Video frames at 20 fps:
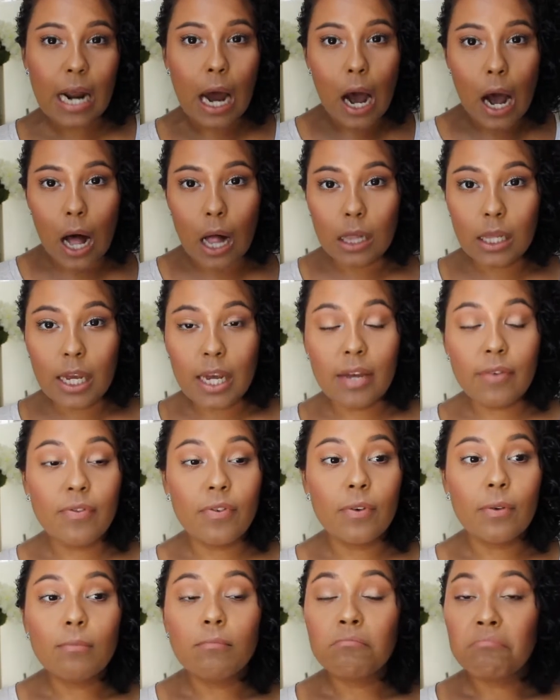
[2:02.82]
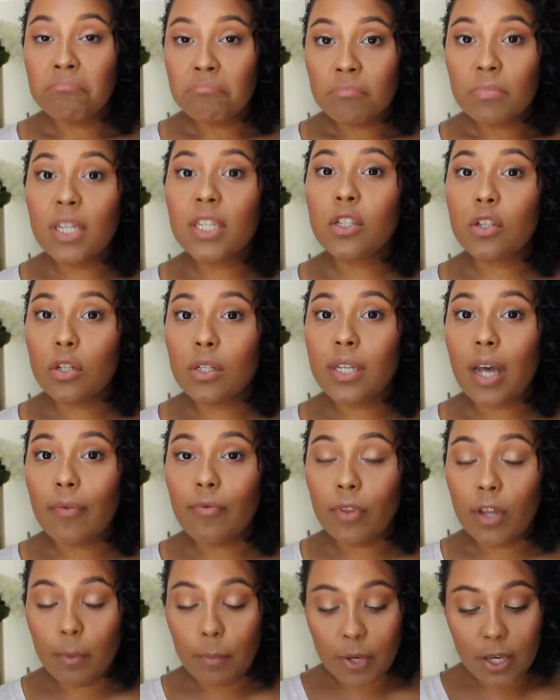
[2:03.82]
olive, this will
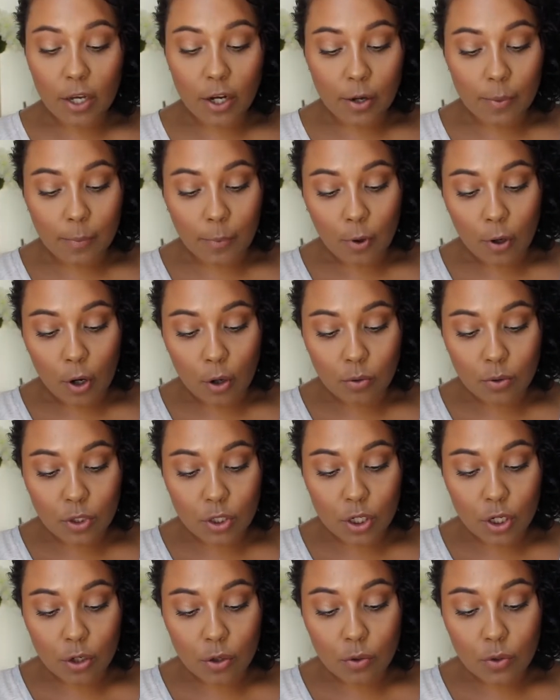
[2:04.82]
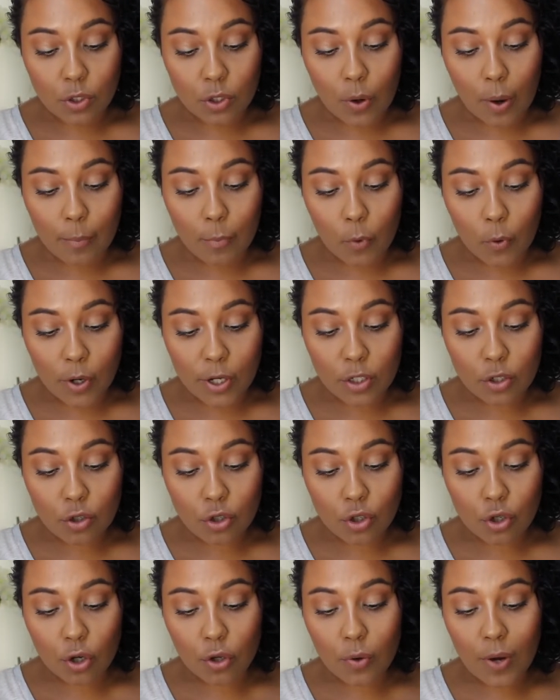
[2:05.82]
definitely be your go-to. So I'm going to
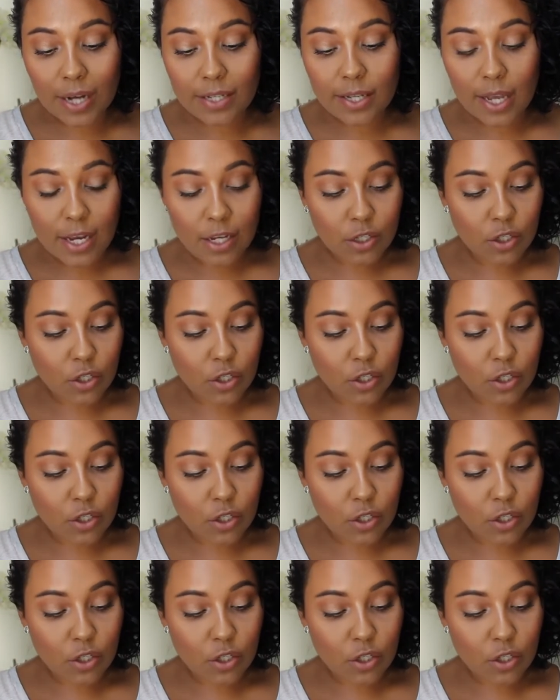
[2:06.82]
show you guys a